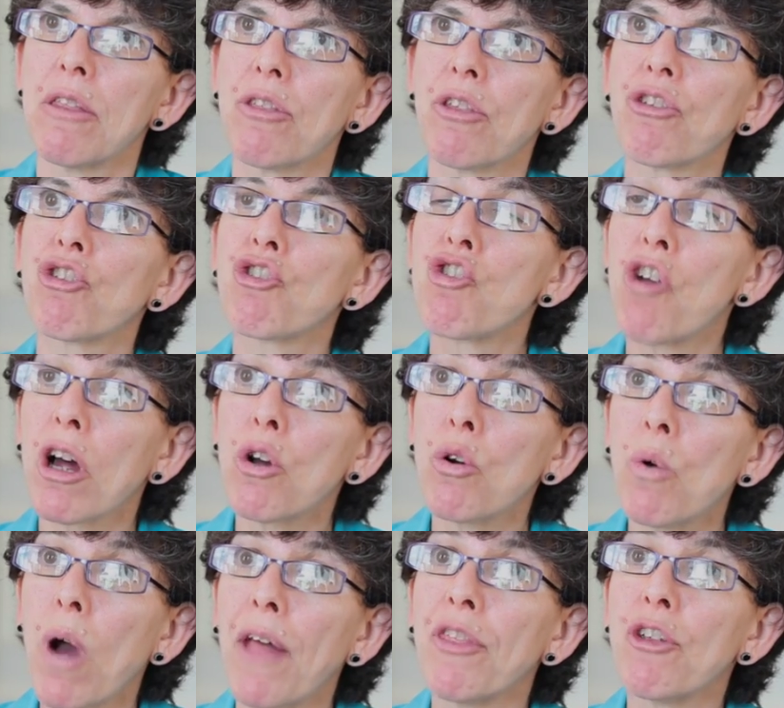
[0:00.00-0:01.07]
the
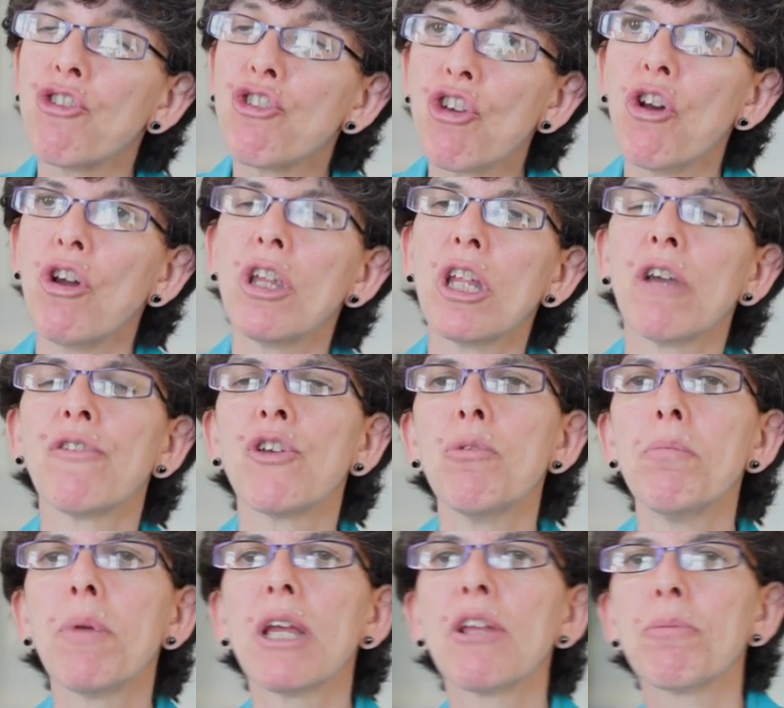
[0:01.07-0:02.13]
struggle and the journey of
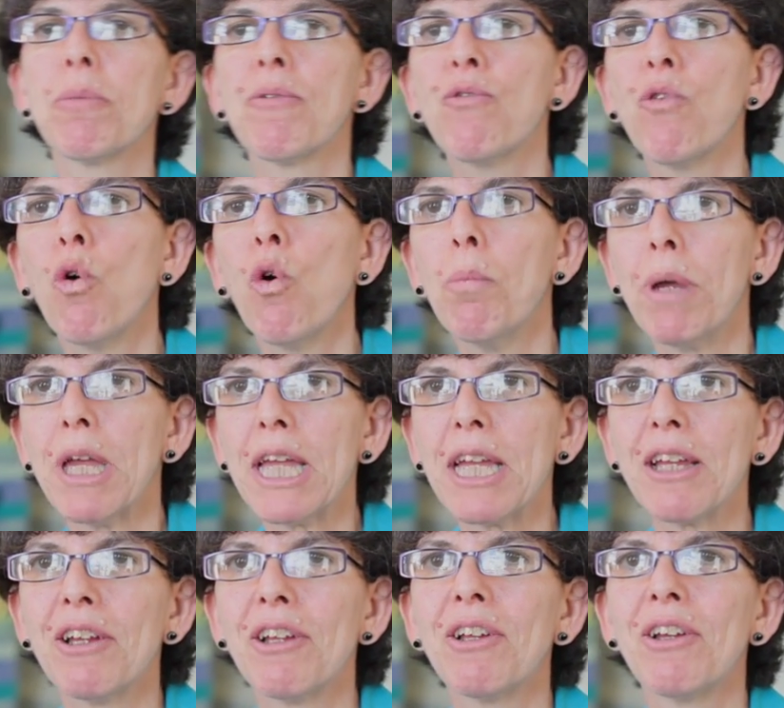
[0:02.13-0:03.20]
human beings before me